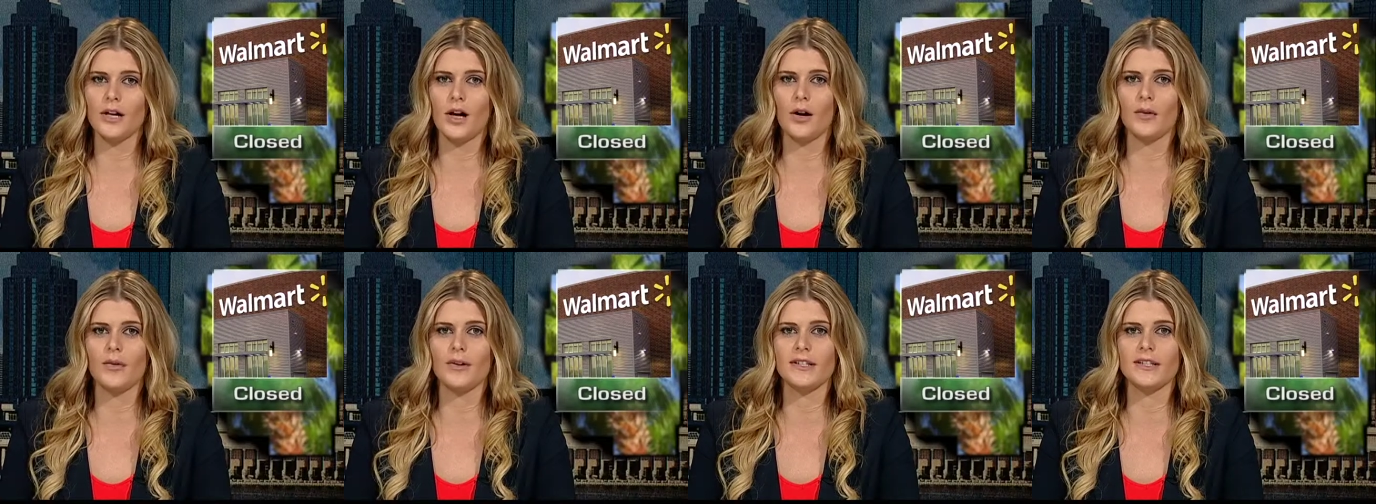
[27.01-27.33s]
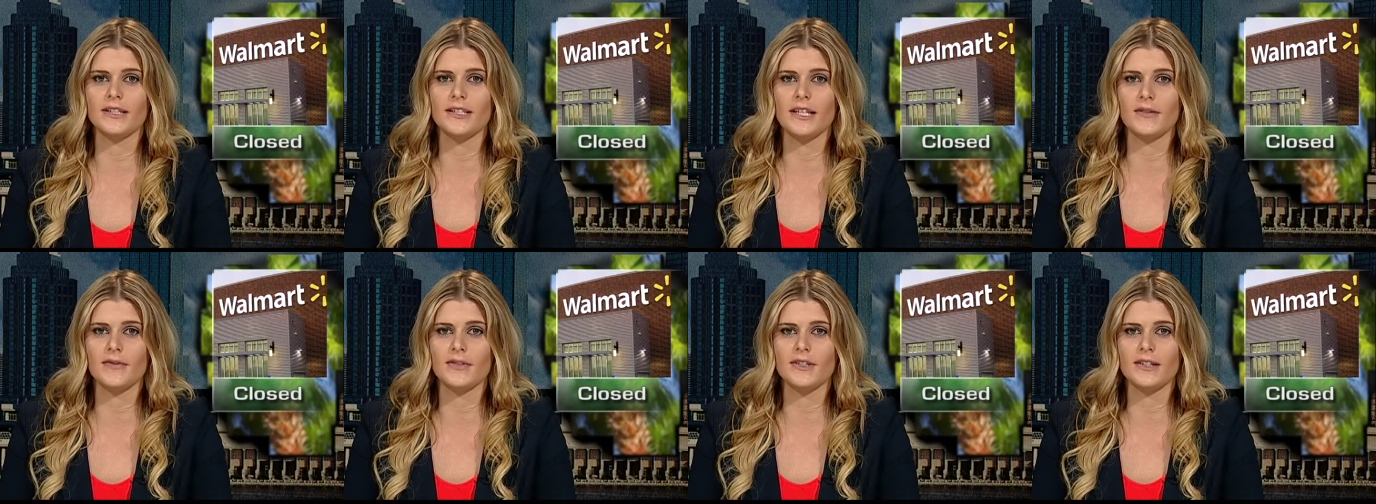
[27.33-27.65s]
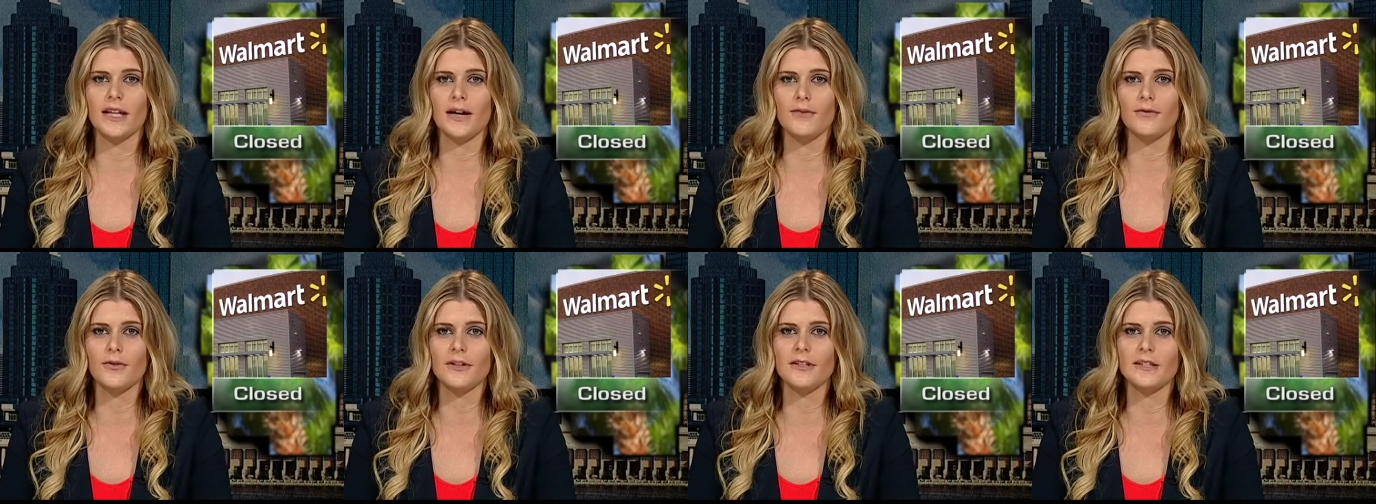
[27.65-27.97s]
or receive
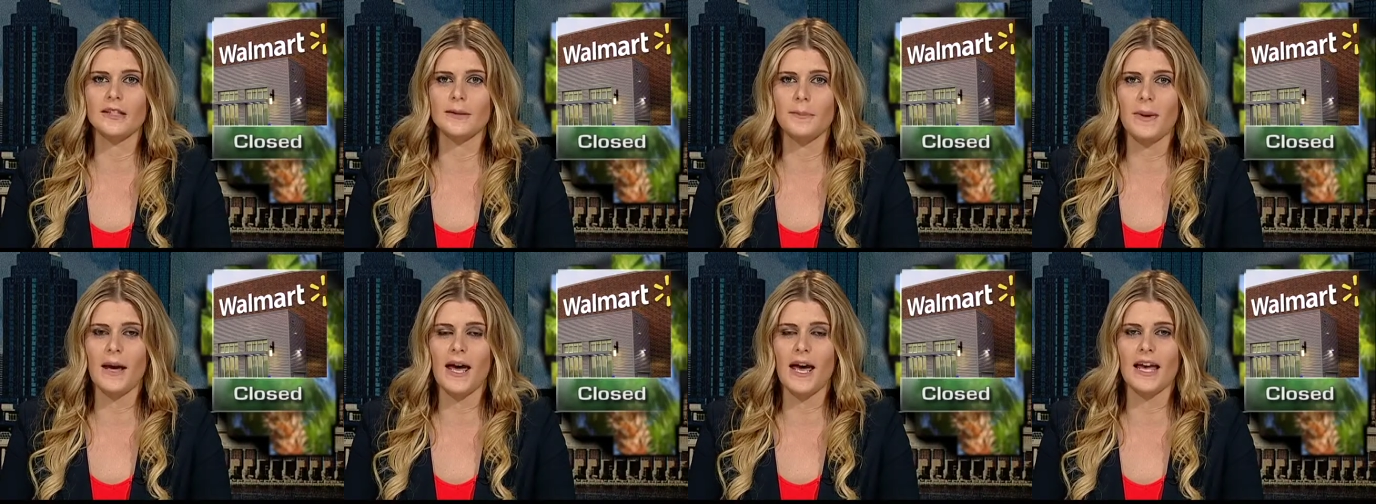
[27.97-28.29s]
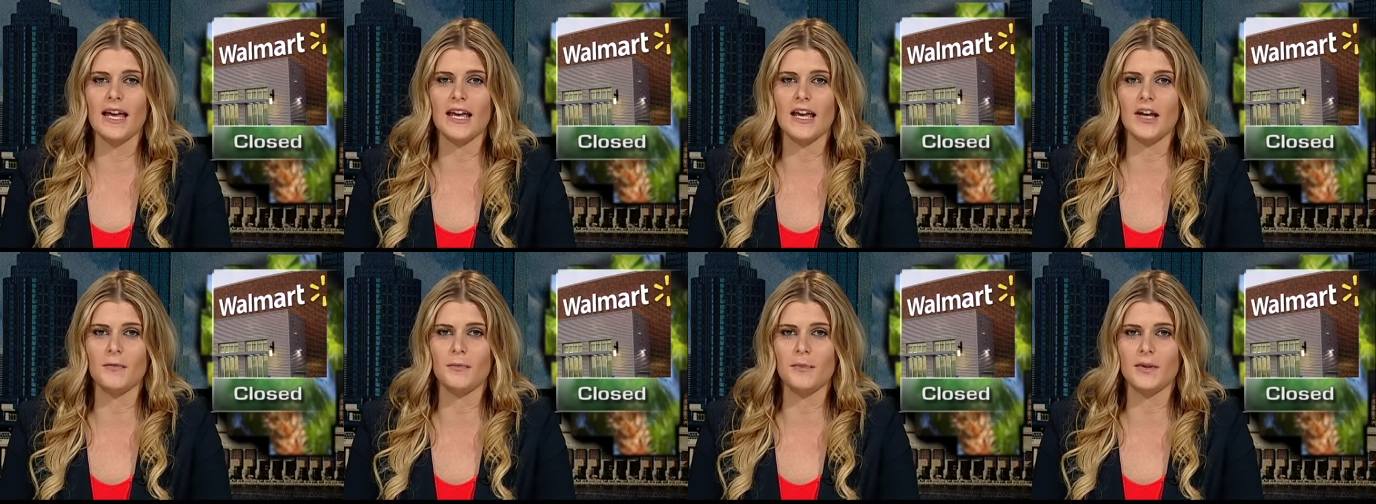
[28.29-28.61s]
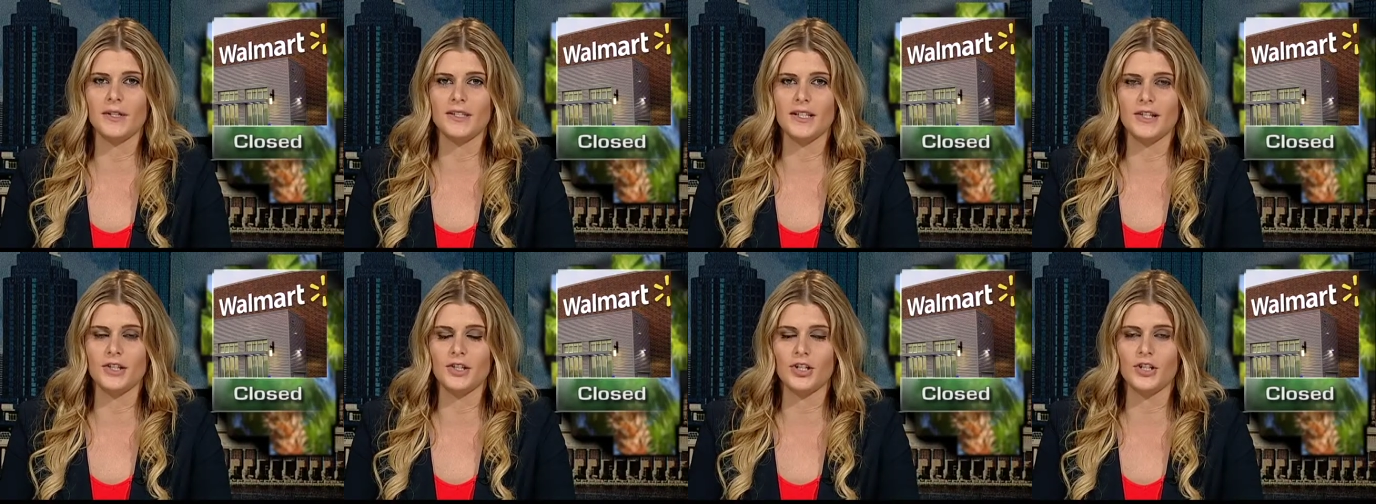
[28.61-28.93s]
severance pay if
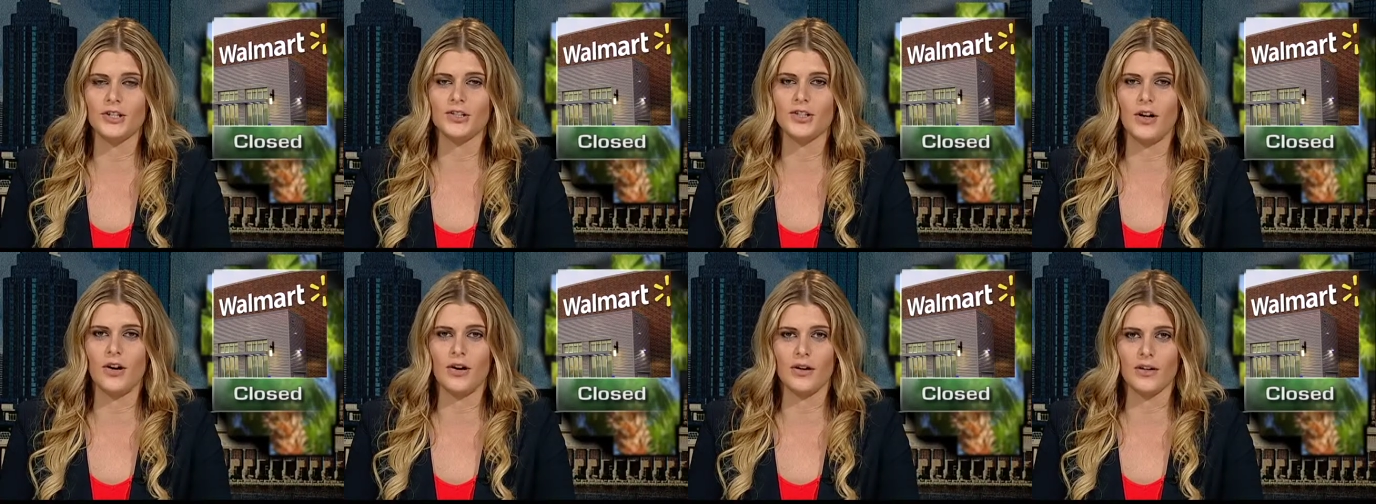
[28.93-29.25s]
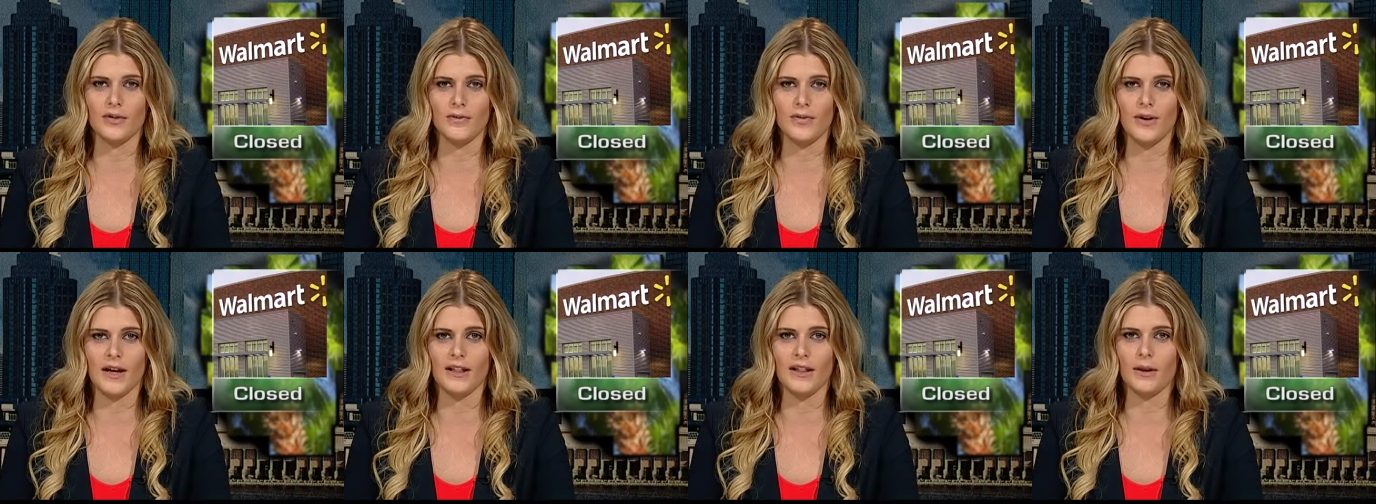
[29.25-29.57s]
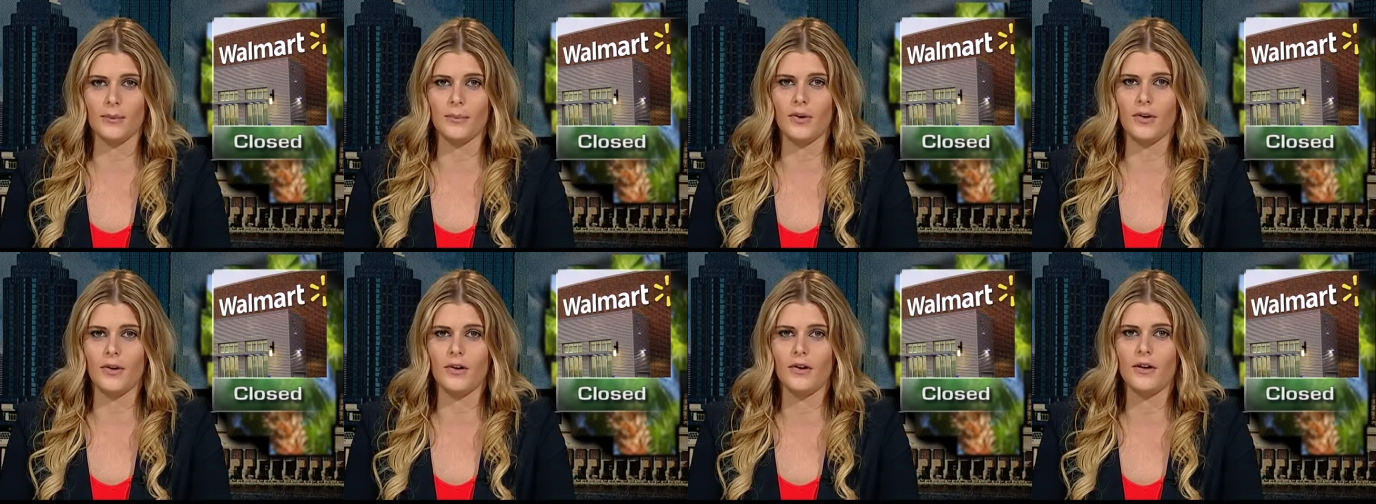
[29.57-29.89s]
positions aren't
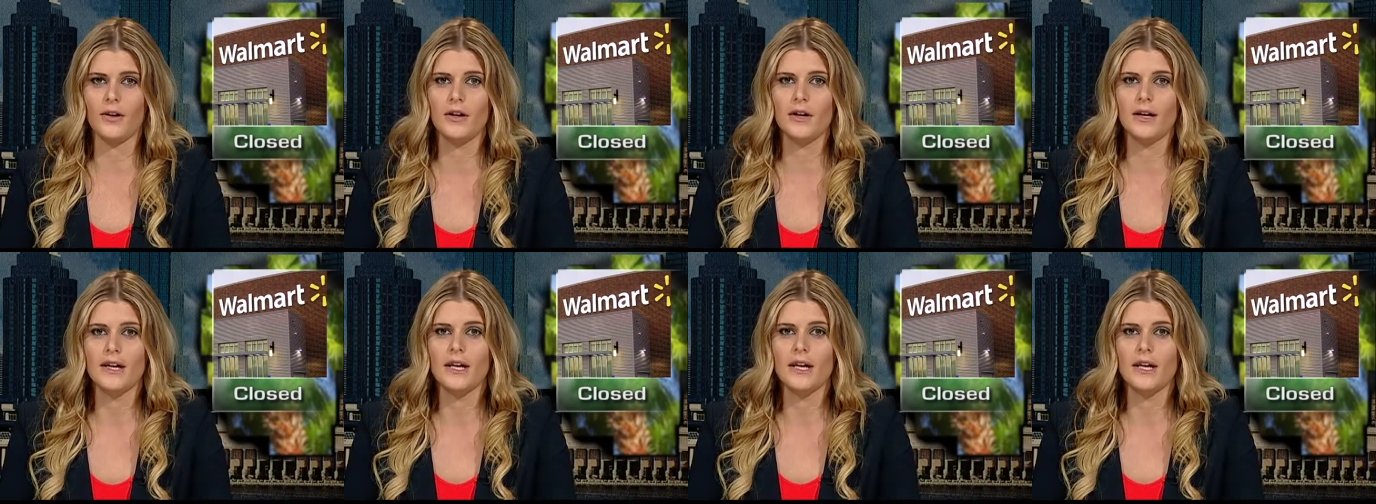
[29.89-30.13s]
available.